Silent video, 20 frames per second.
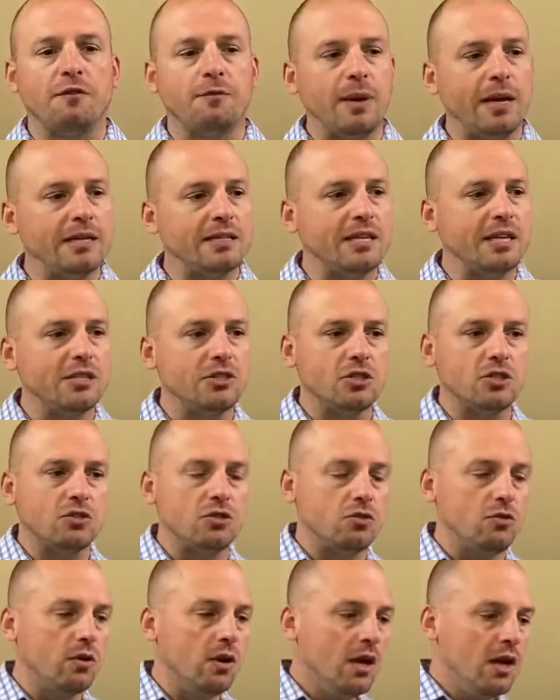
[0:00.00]
Pay attention
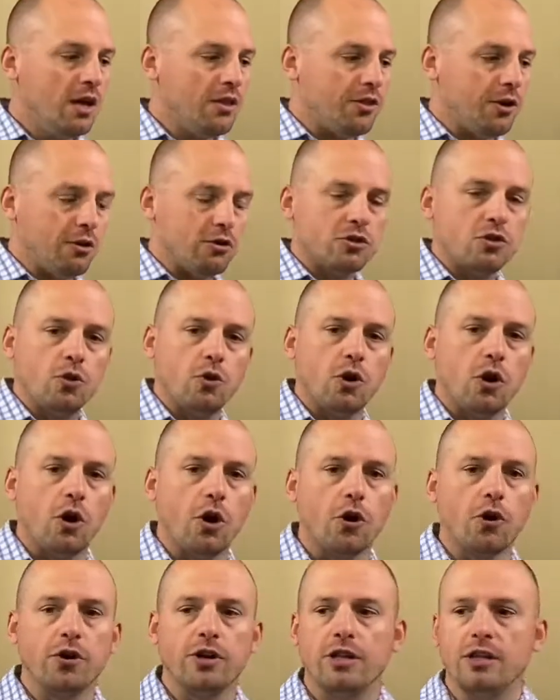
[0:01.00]
to those who are
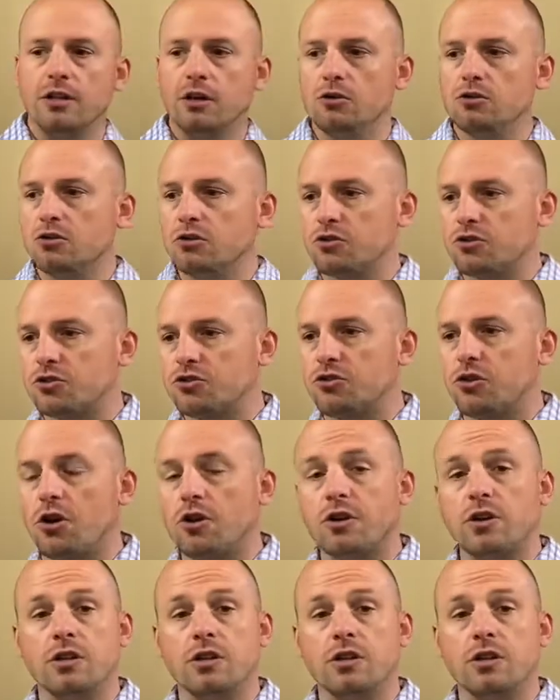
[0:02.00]
hurting, those who are struggling,